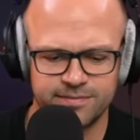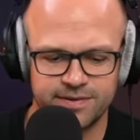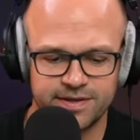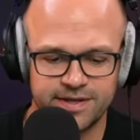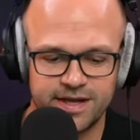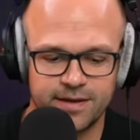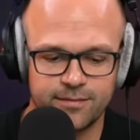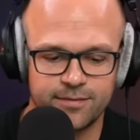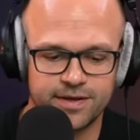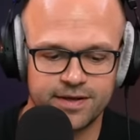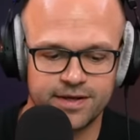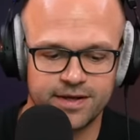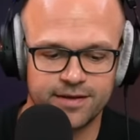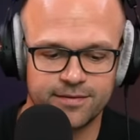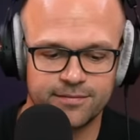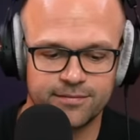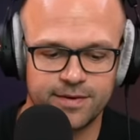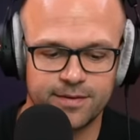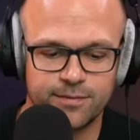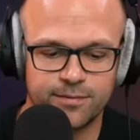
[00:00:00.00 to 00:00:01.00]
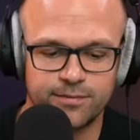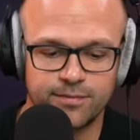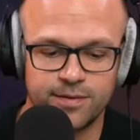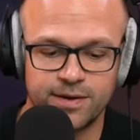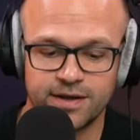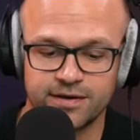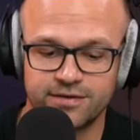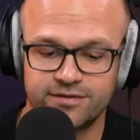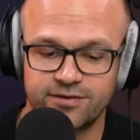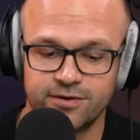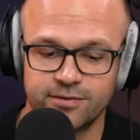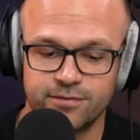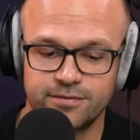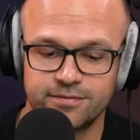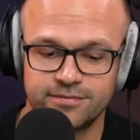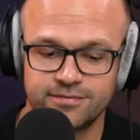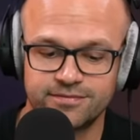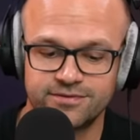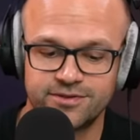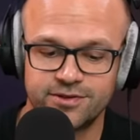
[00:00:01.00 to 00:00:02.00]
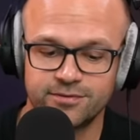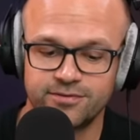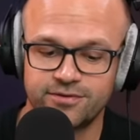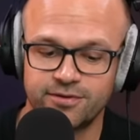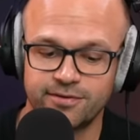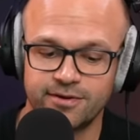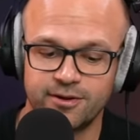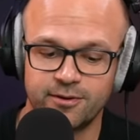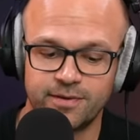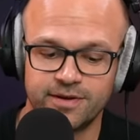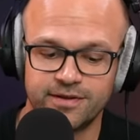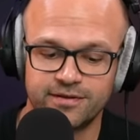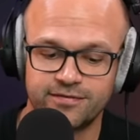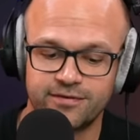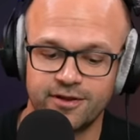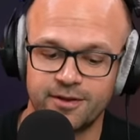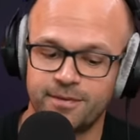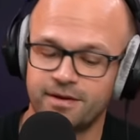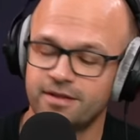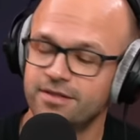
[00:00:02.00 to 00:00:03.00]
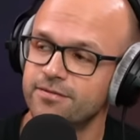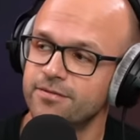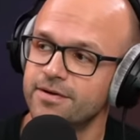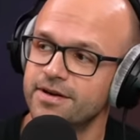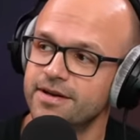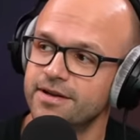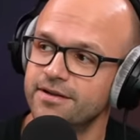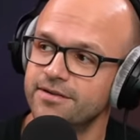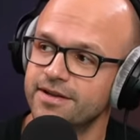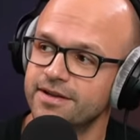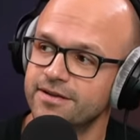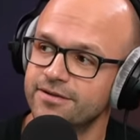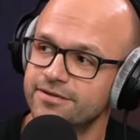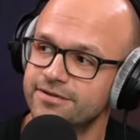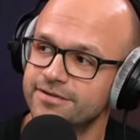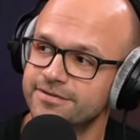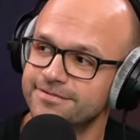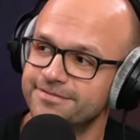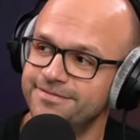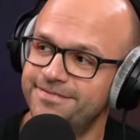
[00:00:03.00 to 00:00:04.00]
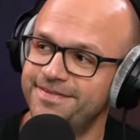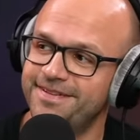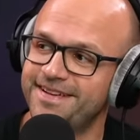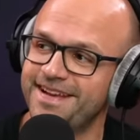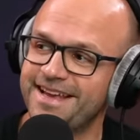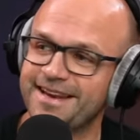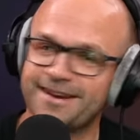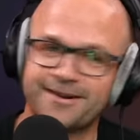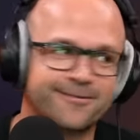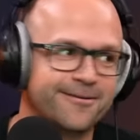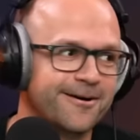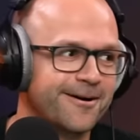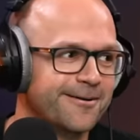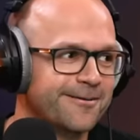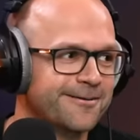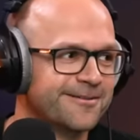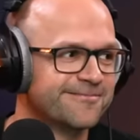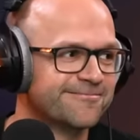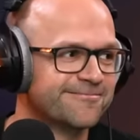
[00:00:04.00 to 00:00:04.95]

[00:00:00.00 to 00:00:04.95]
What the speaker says: But yeah, we had two 2-0 wins followed by 3-0 nils in a row.